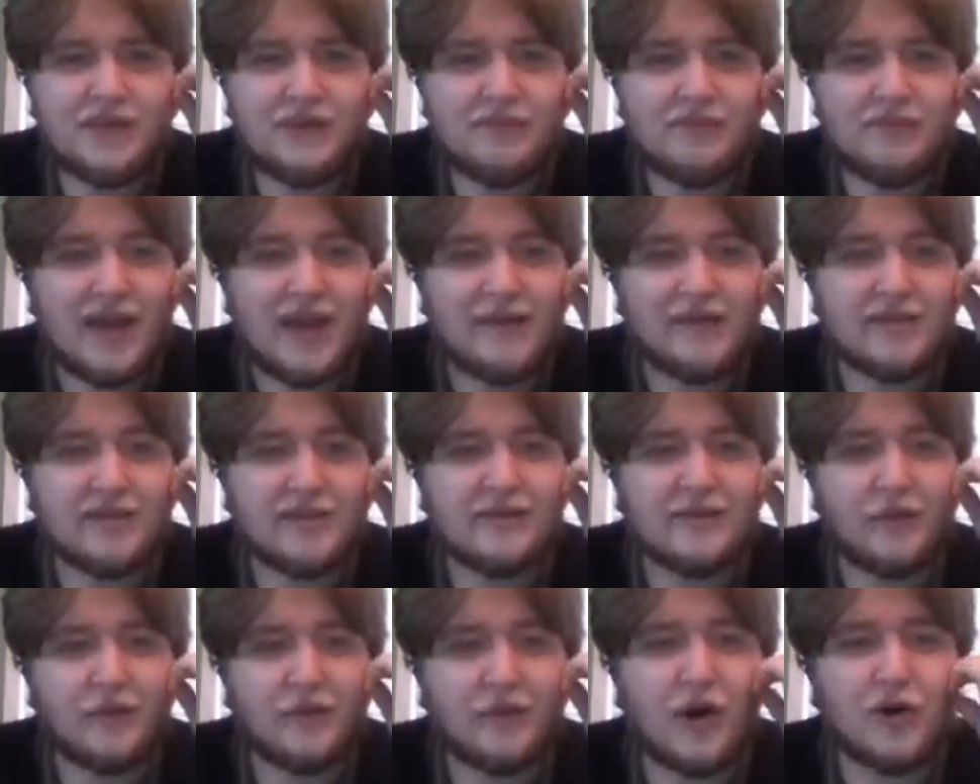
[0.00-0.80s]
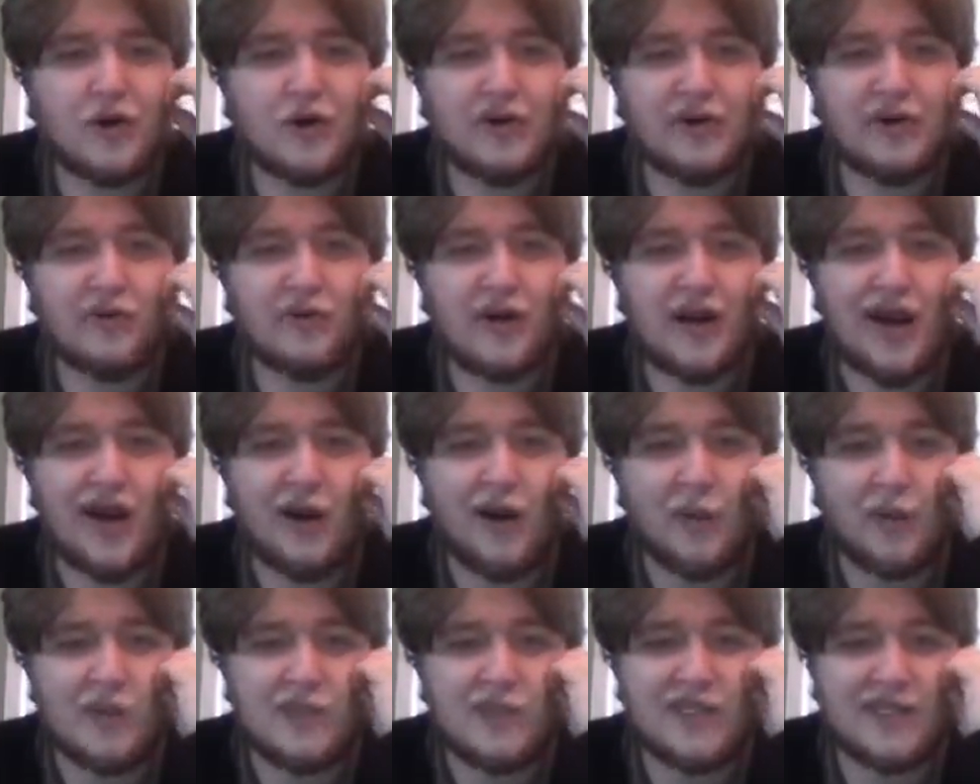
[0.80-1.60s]
Man, we've been wandering for
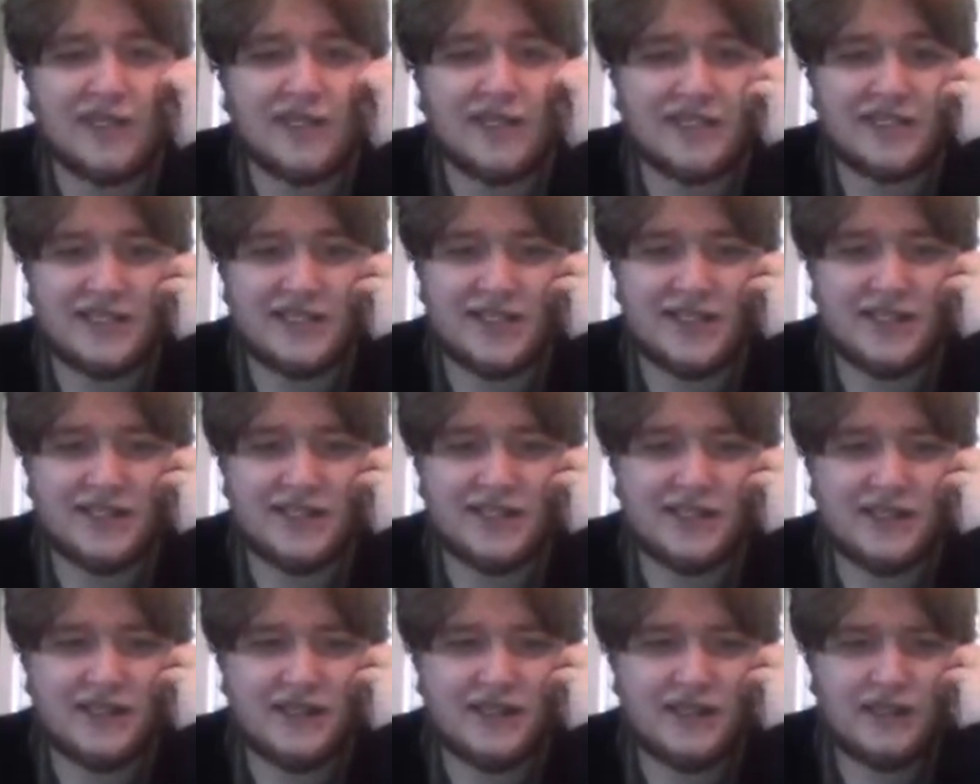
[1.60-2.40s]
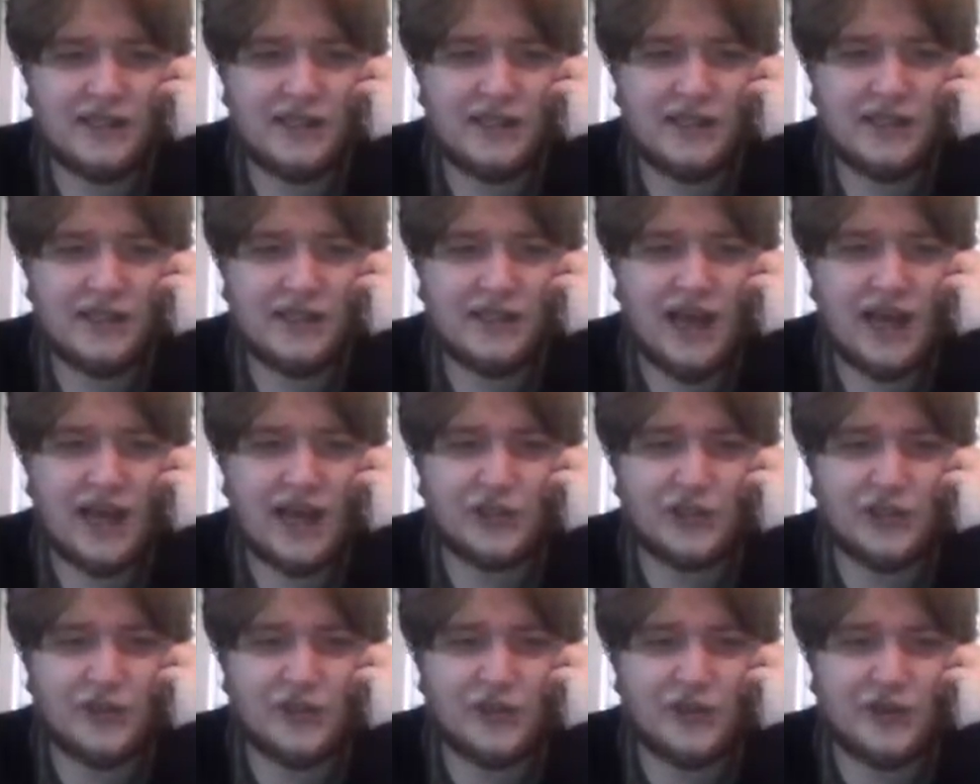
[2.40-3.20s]
hours, Eddie said.
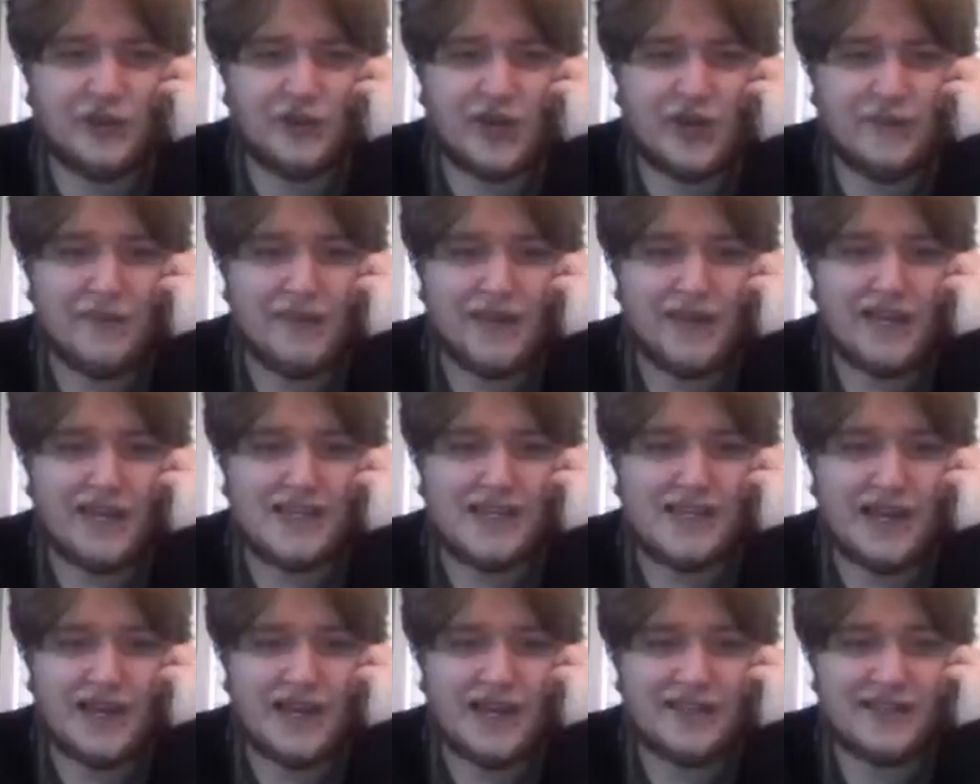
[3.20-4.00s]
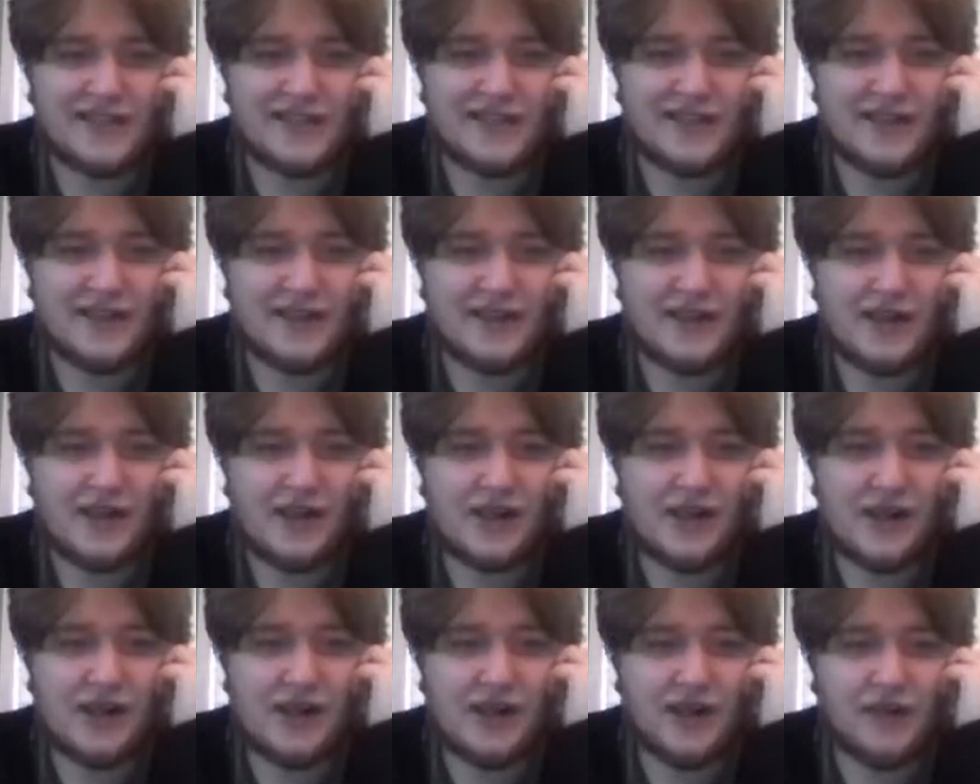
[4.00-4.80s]
Actually, only 30 minutes, Annie said.
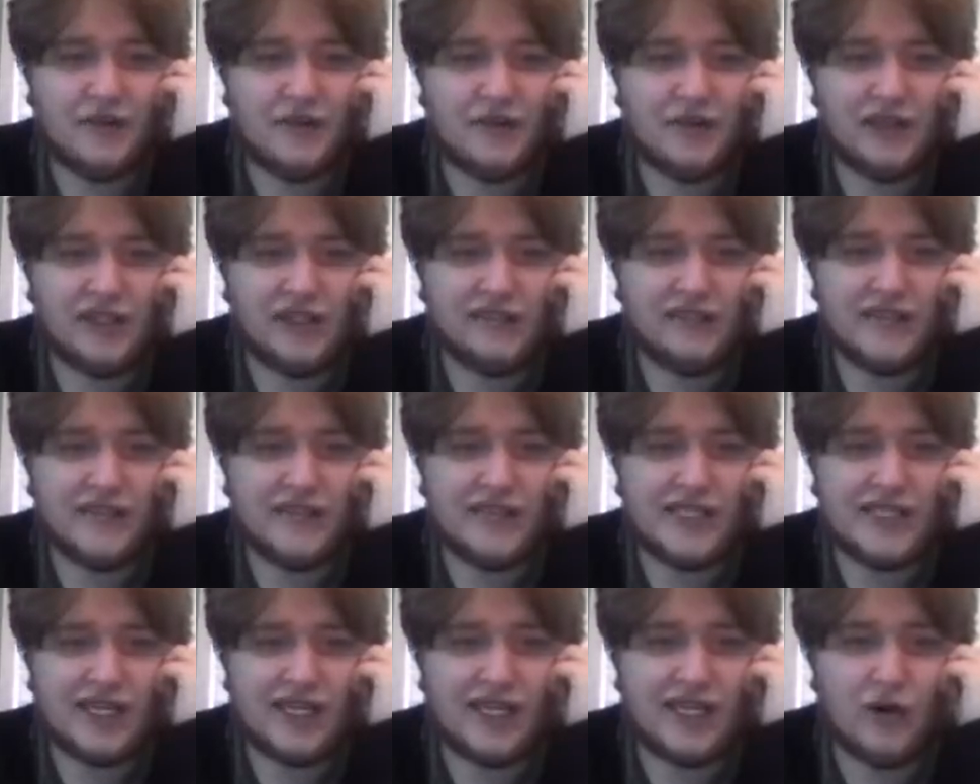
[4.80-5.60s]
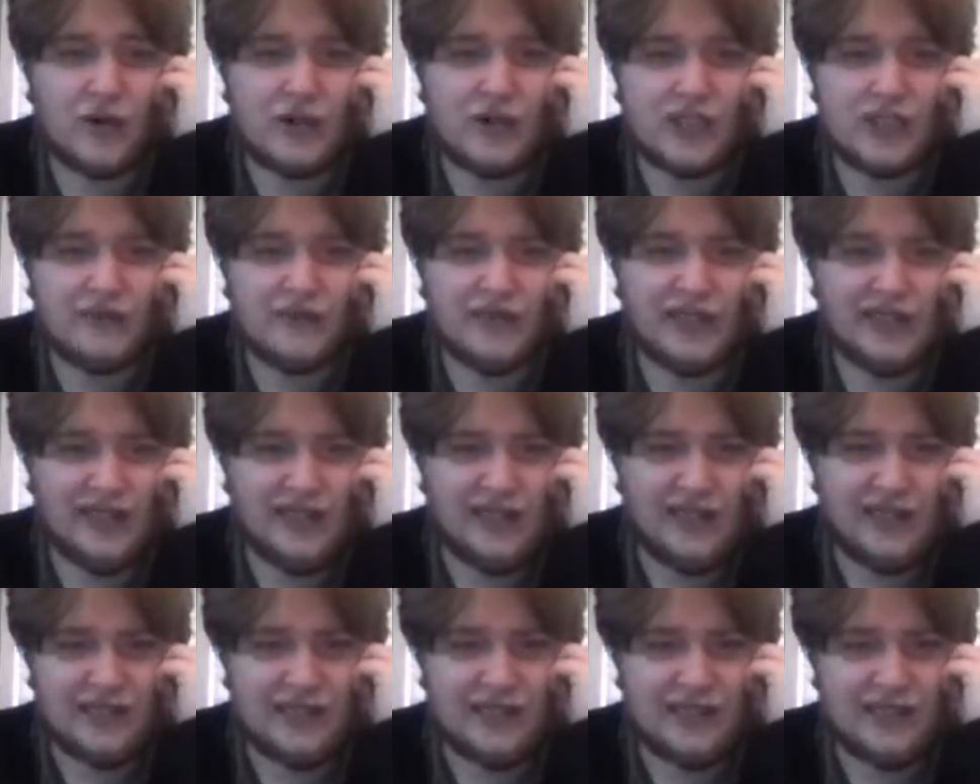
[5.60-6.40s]
Really feels like hours to
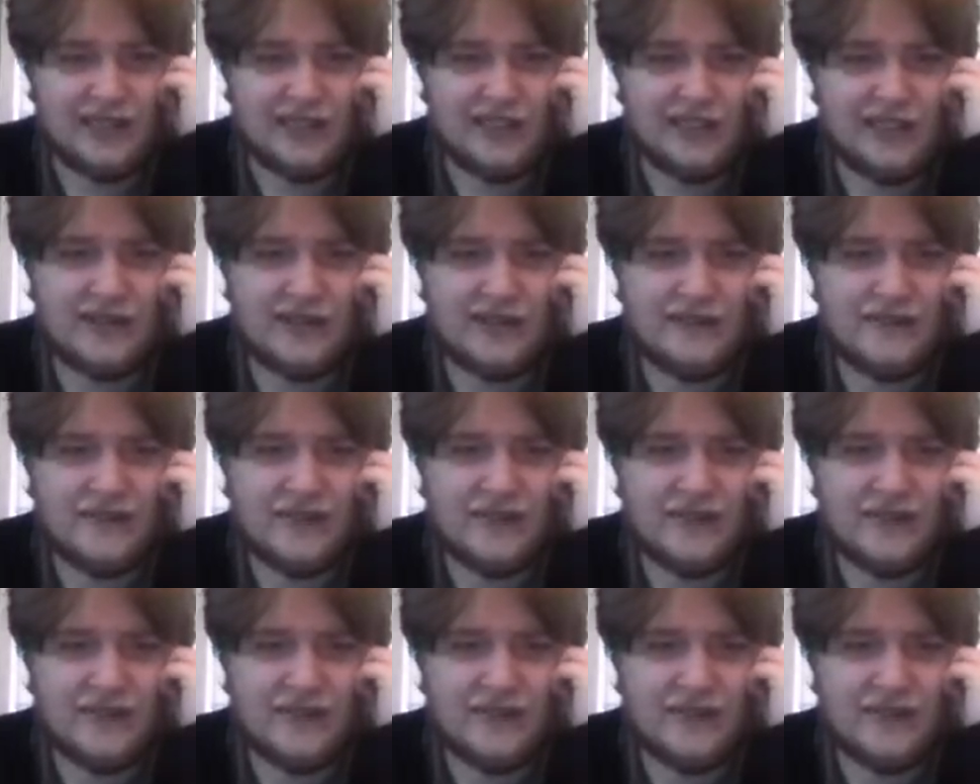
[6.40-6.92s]
me, Eddie said.